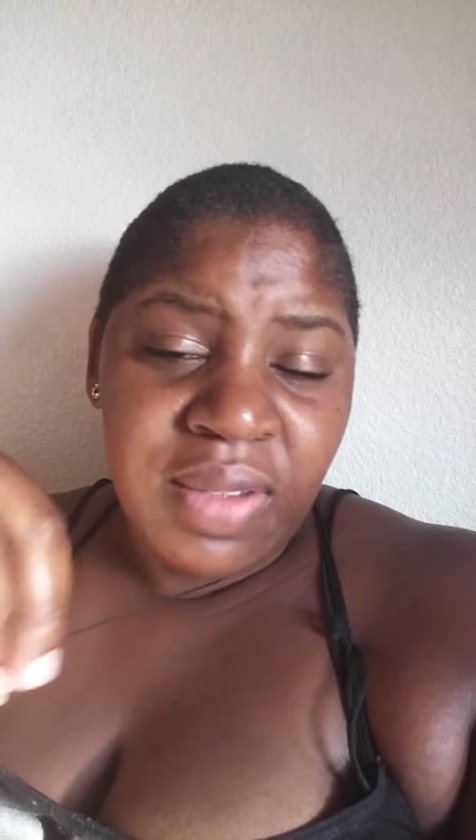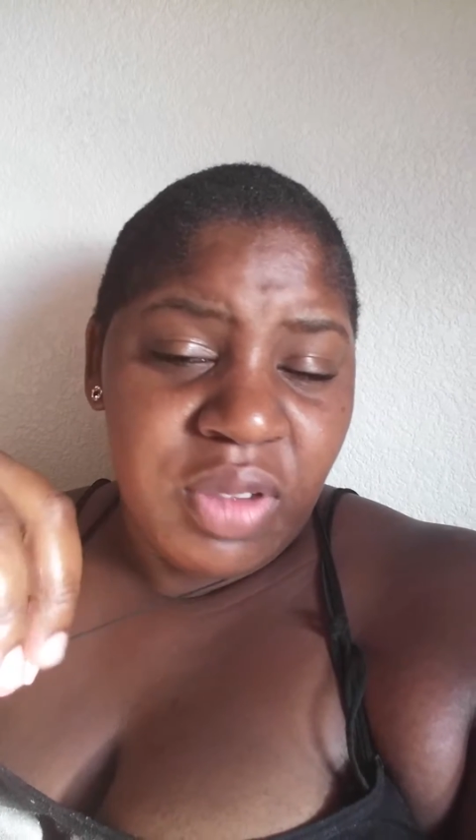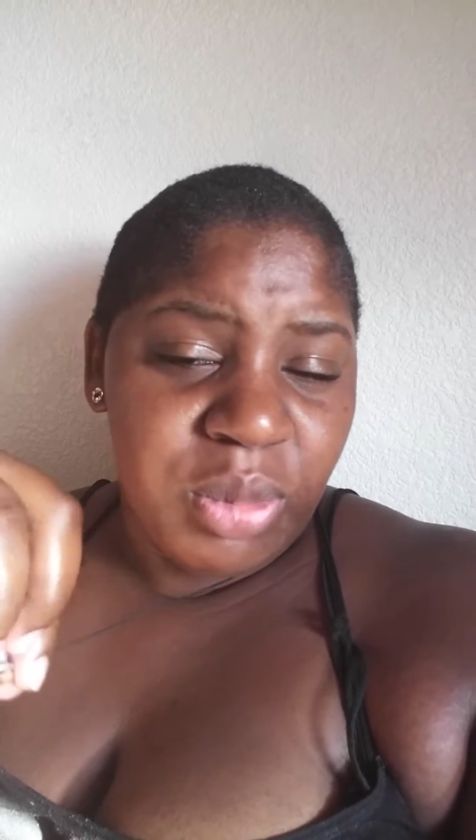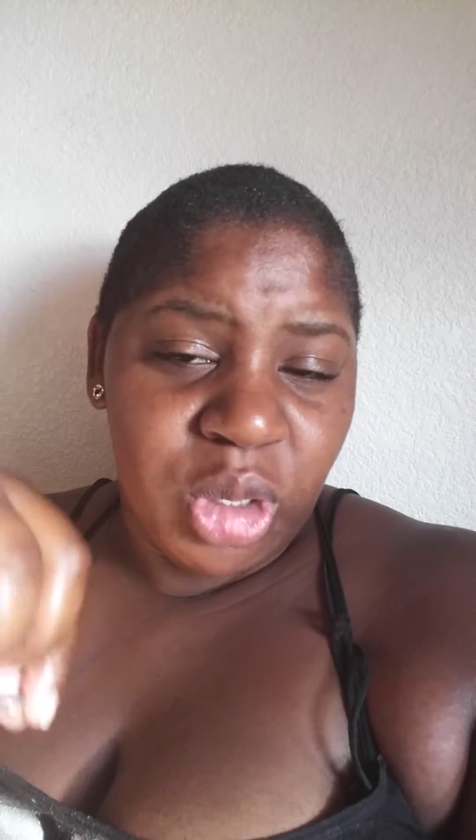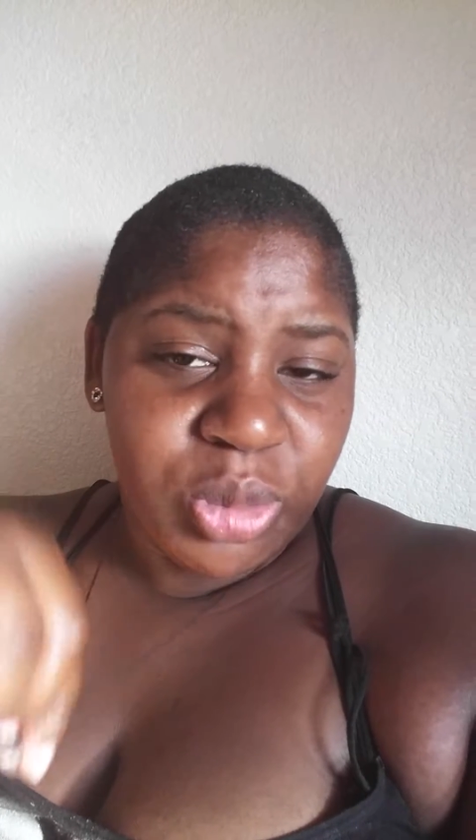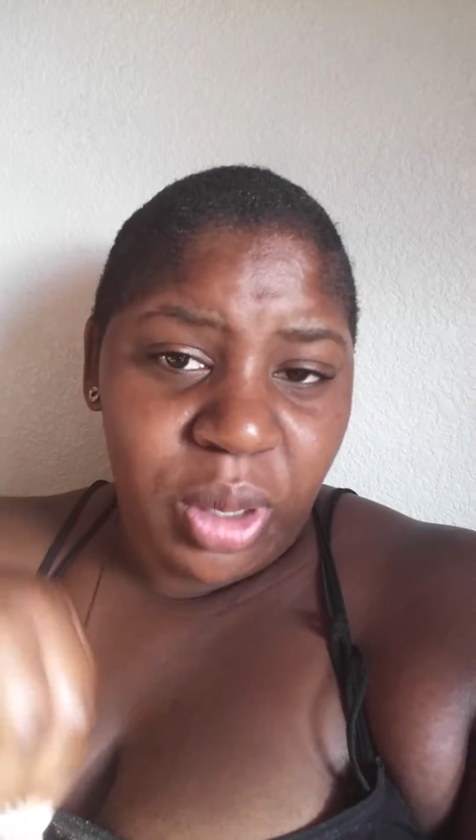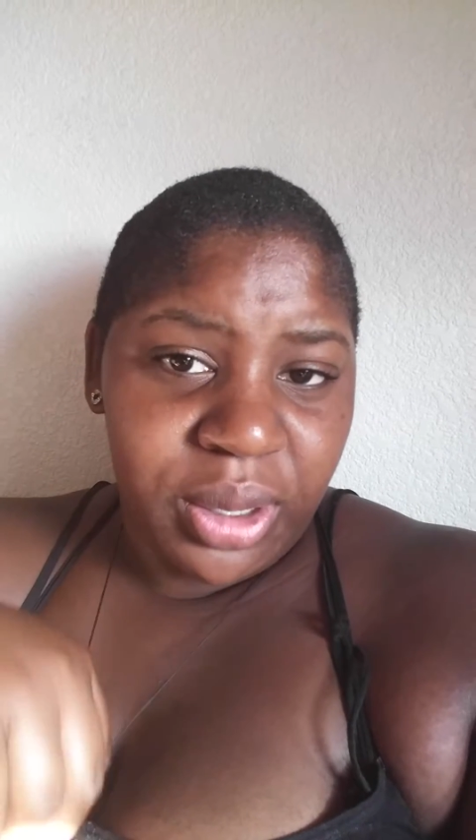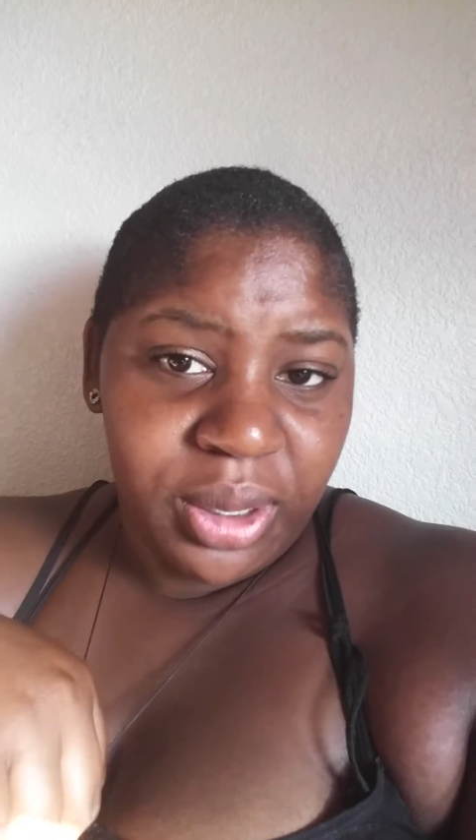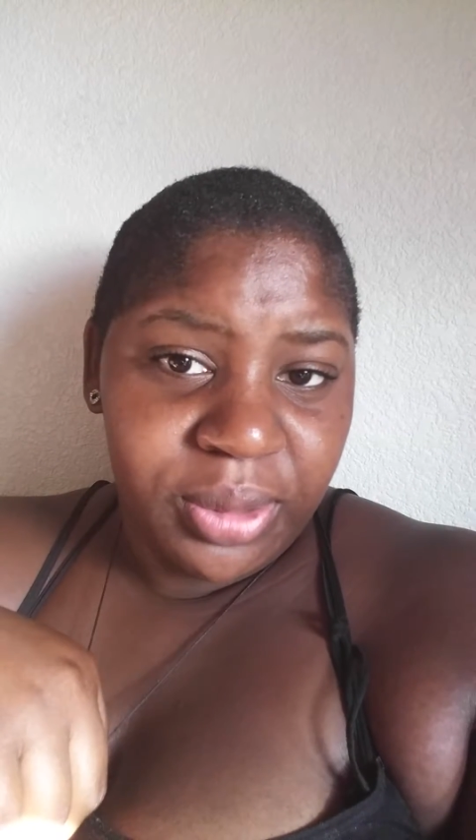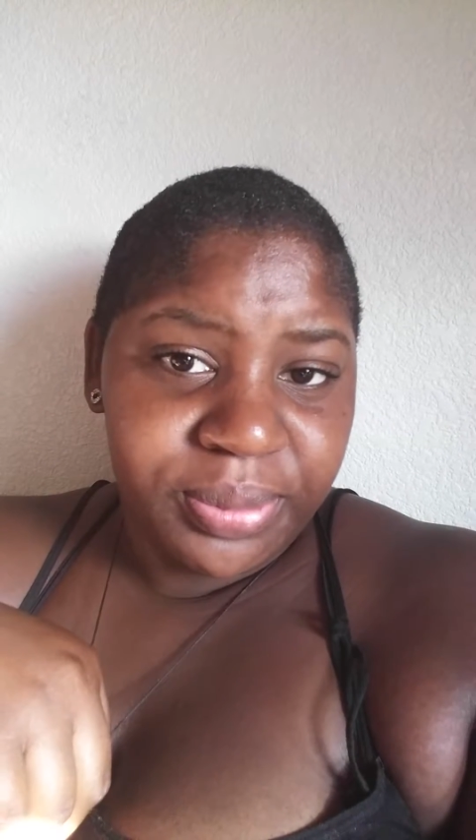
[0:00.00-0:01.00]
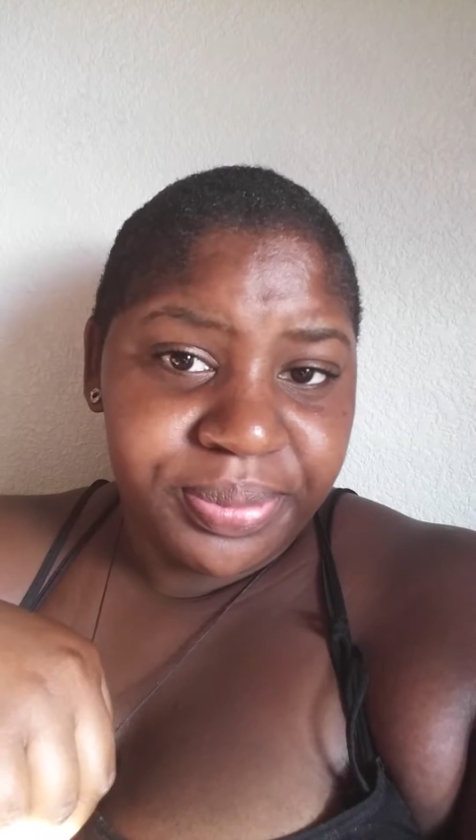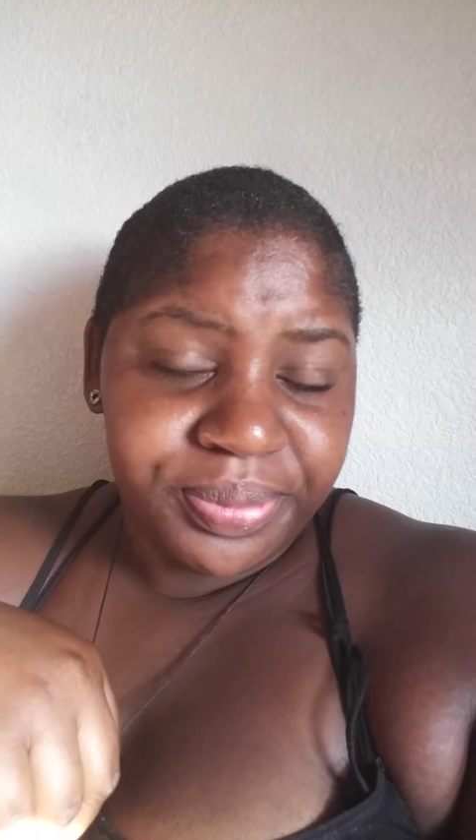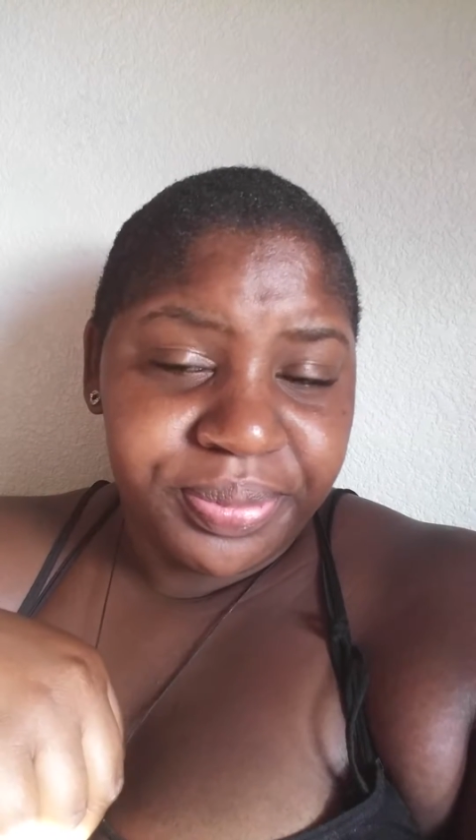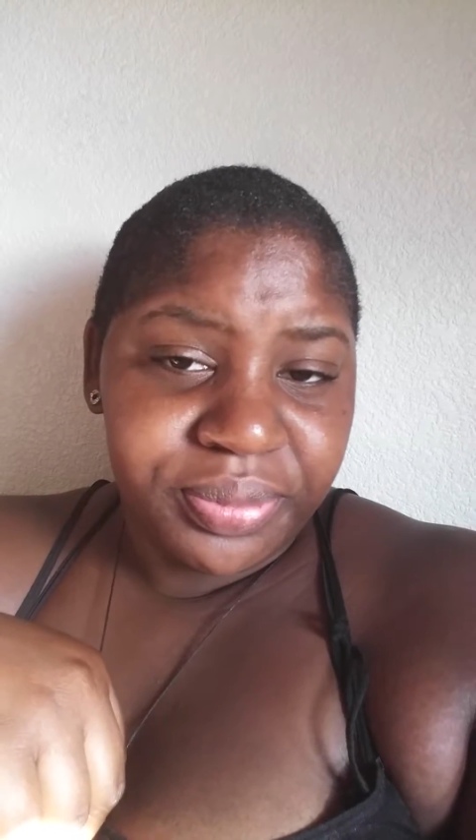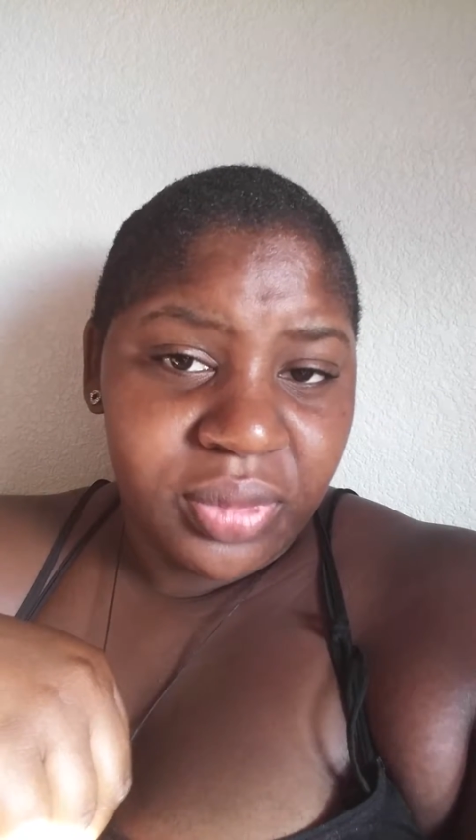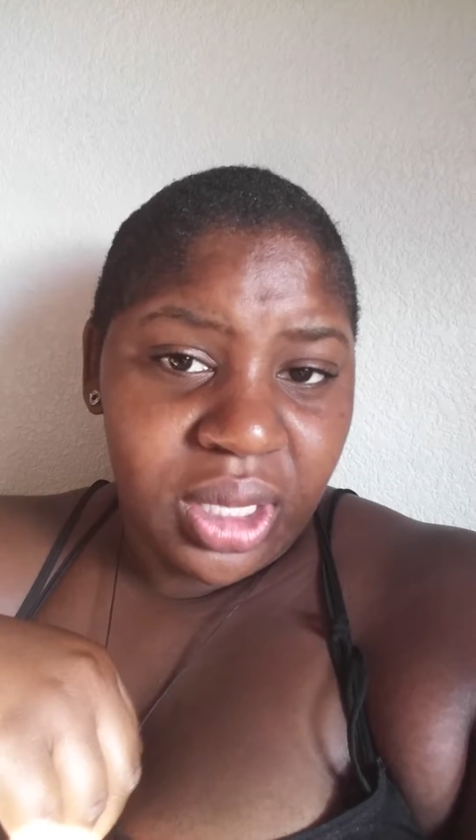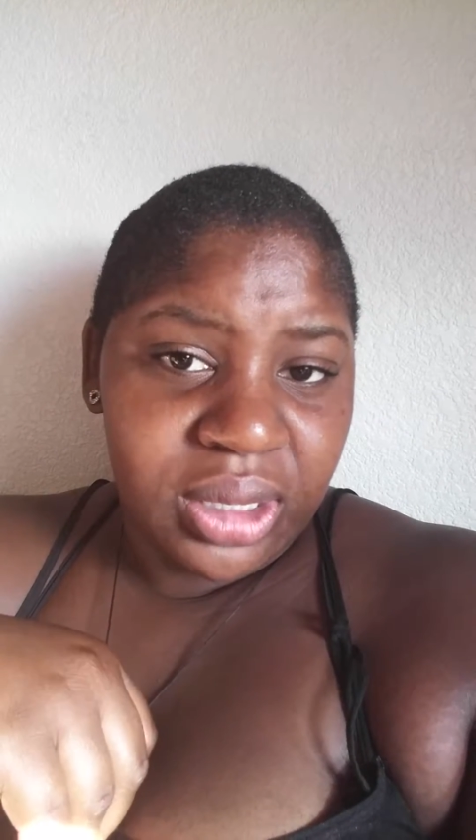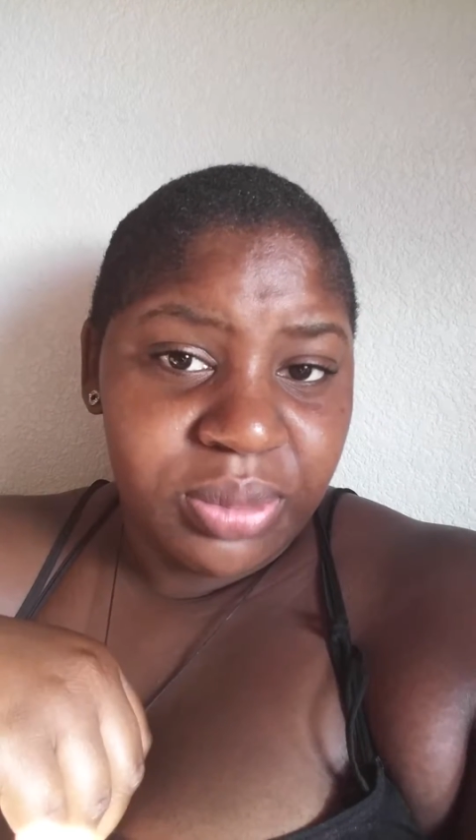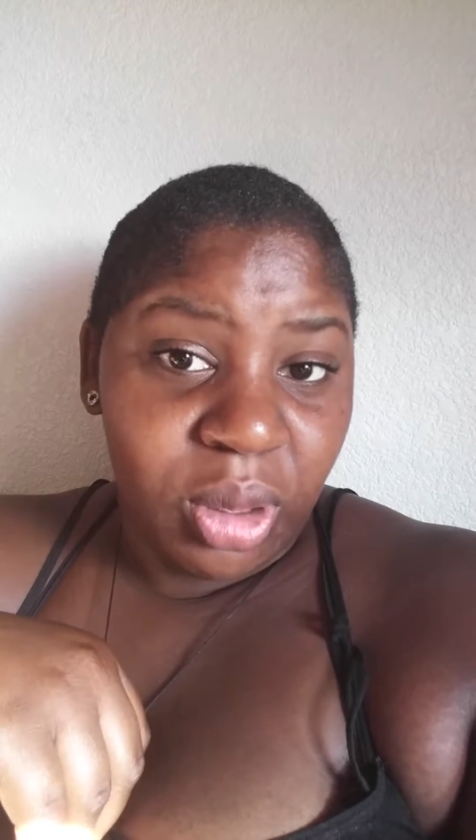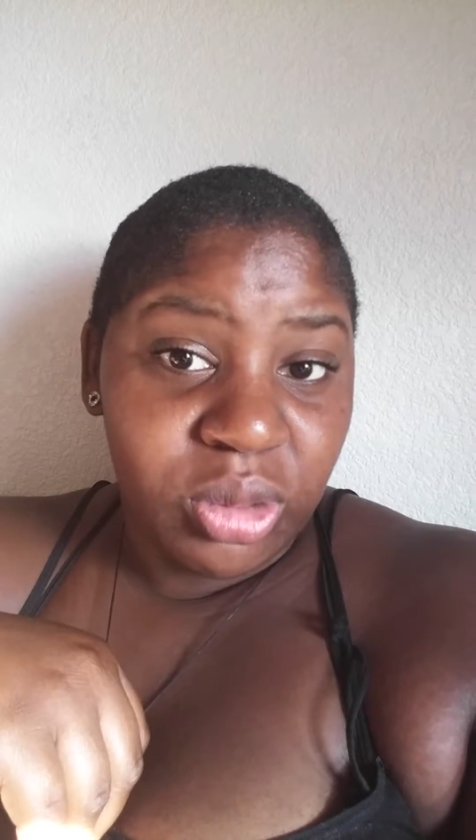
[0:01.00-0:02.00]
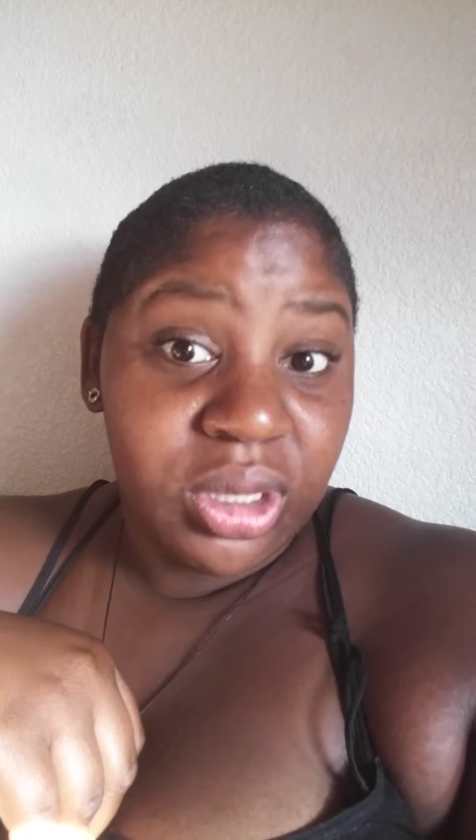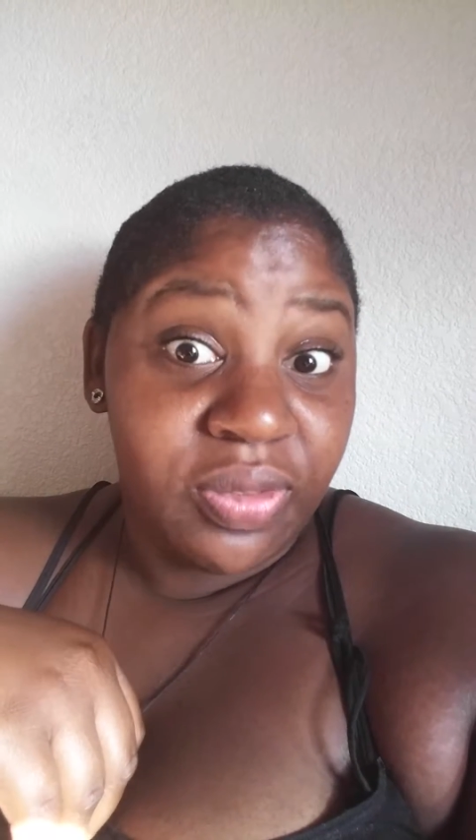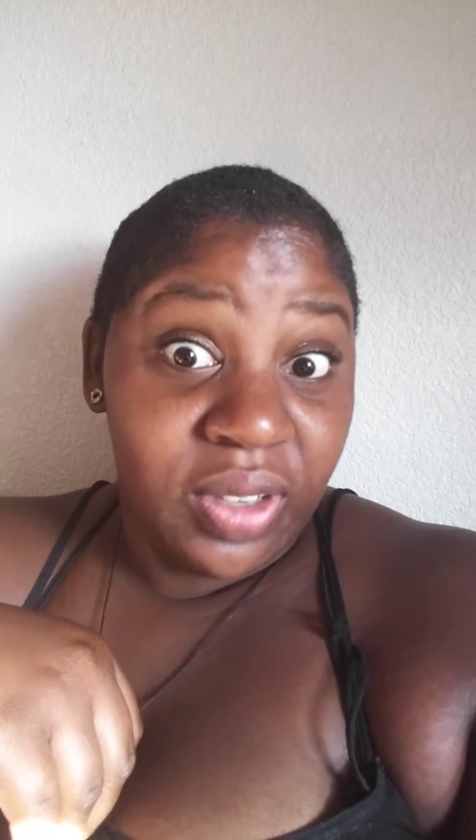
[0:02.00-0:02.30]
for the most part, no. It's mostly